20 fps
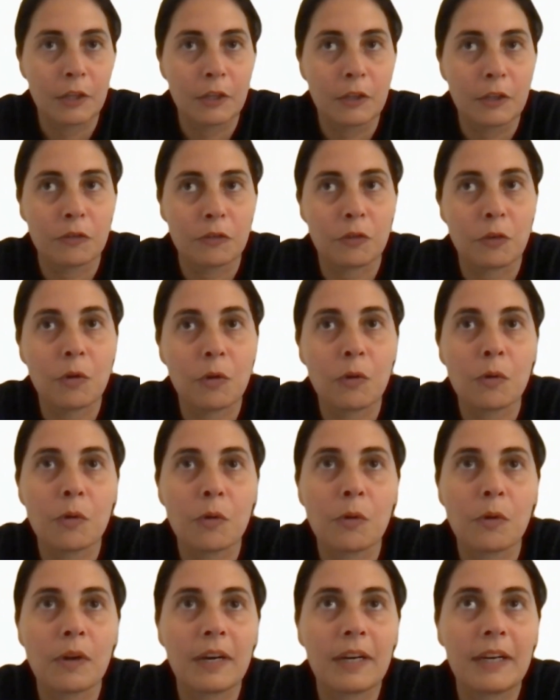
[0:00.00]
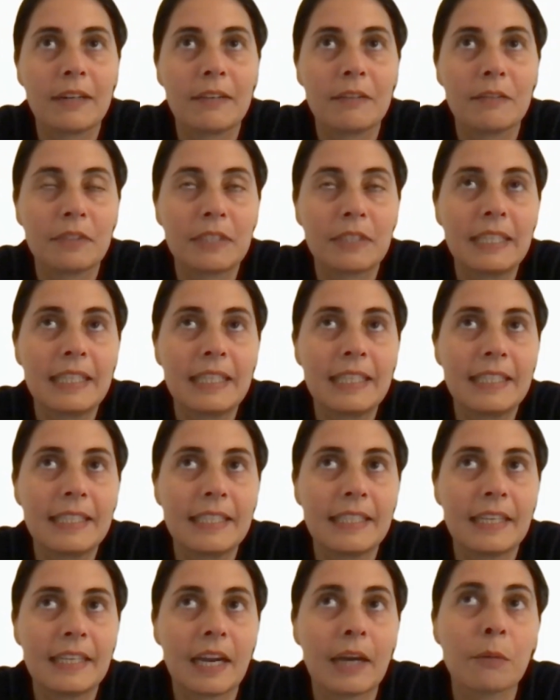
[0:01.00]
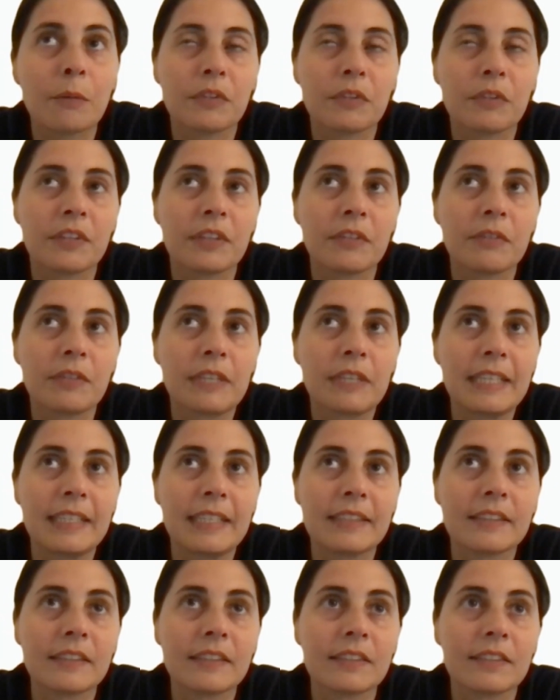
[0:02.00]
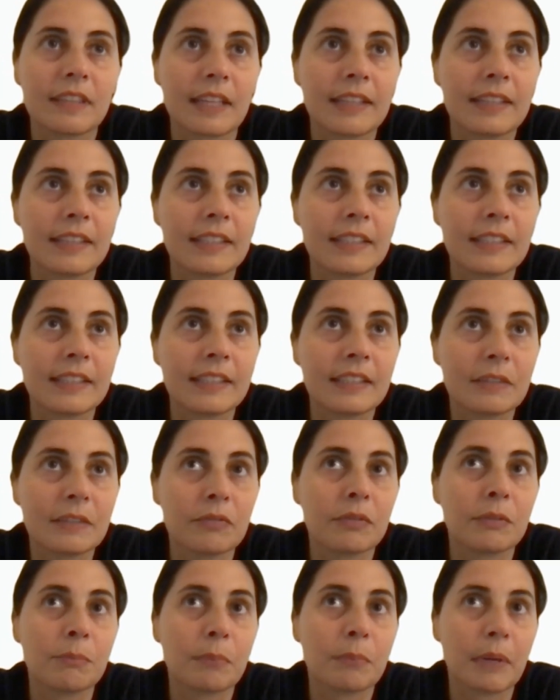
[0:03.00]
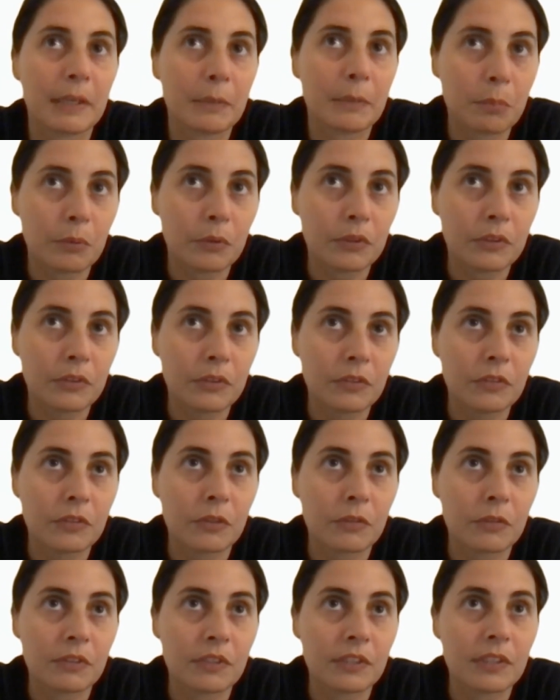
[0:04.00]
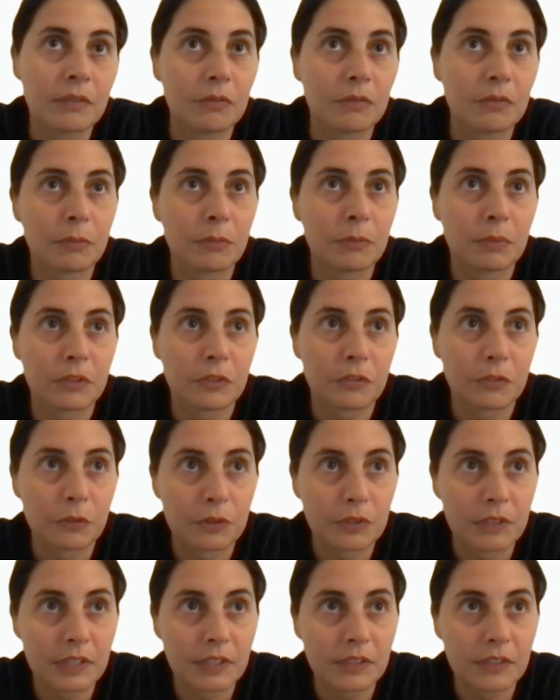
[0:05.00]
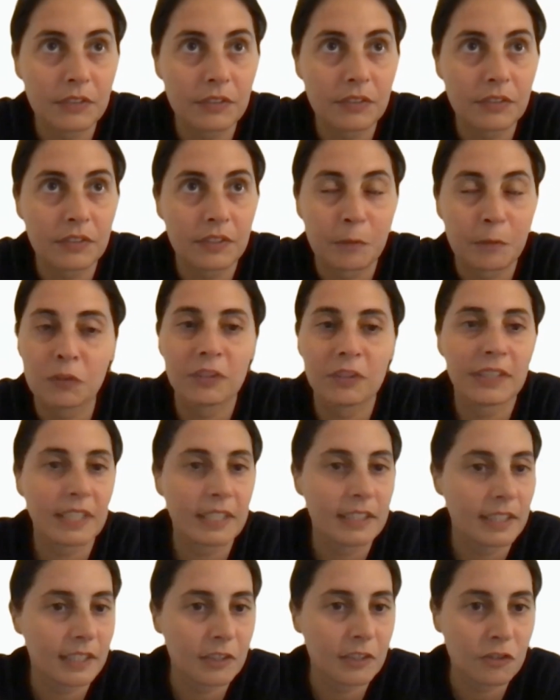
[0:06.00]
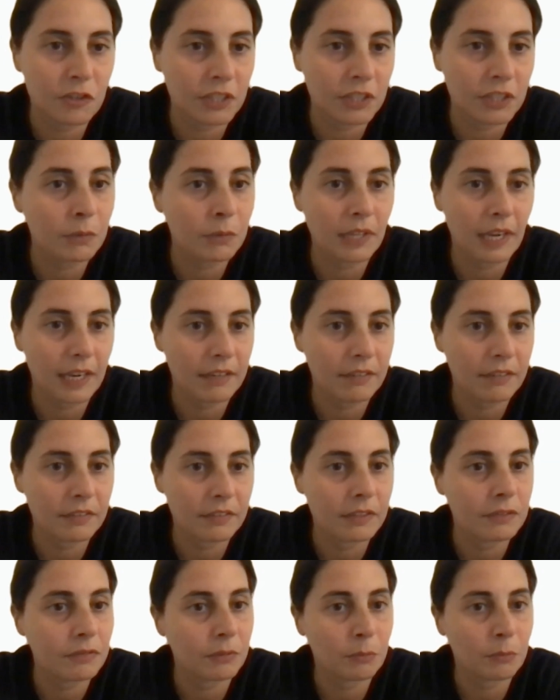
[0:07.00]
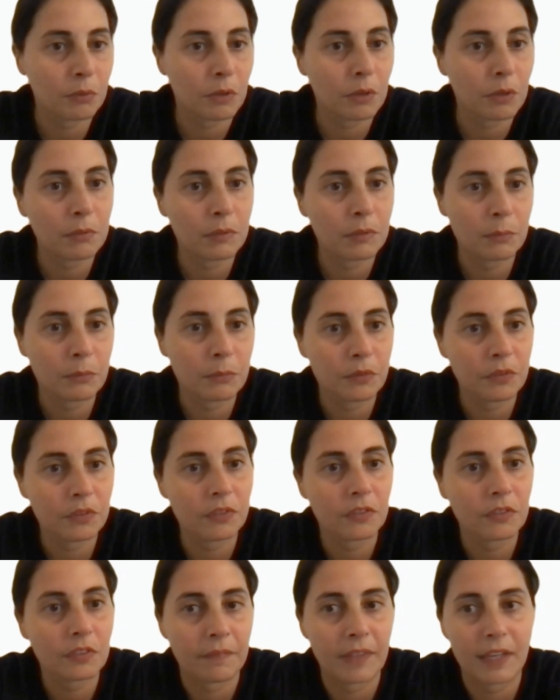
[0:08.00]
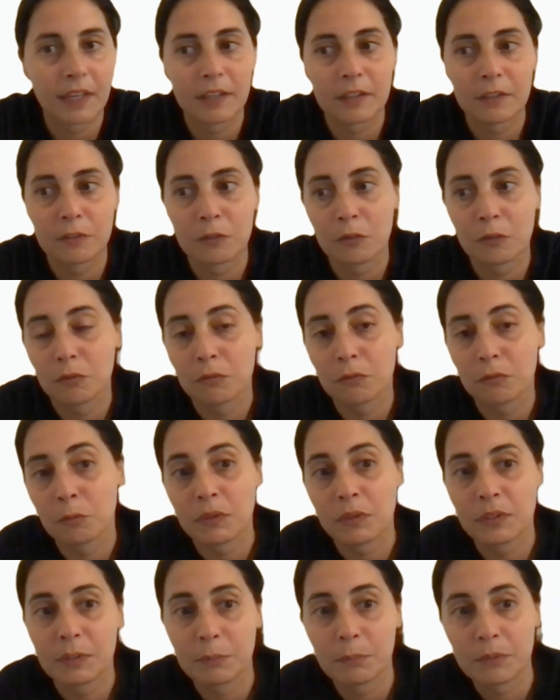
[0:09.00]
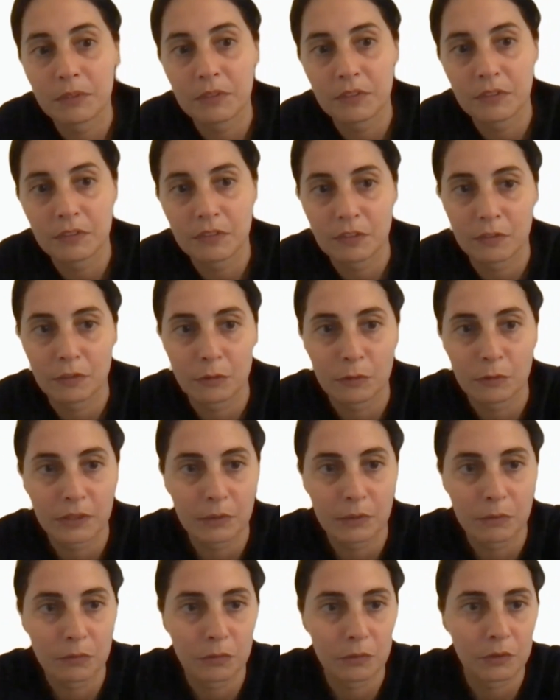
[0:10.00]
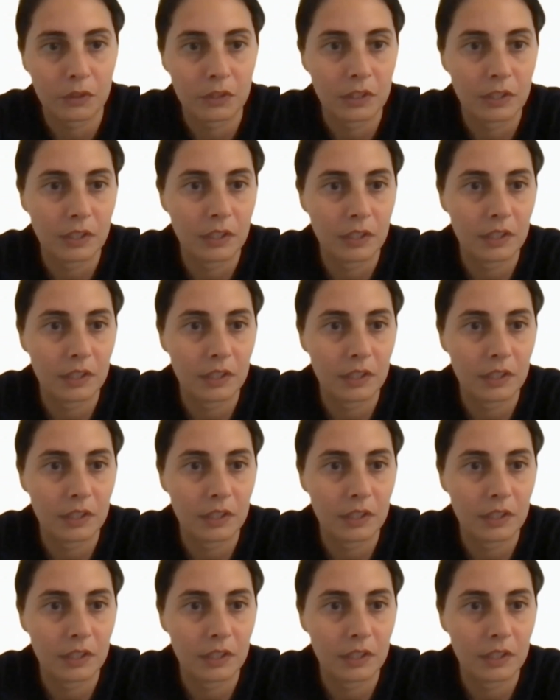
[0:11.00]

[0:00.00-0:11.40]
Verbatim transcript: So really i would say really understanding the different pain points of the different personas because a data engineer will have different problems than you know what the business is looking for